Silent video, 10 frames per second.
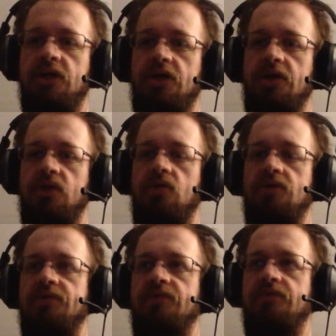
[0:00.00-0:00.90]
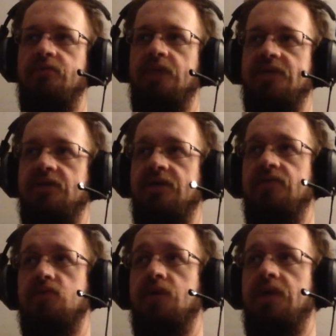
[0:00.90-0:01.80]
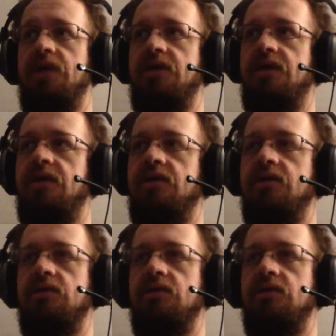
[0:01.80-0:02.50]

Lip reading: the course of basically from 2019 to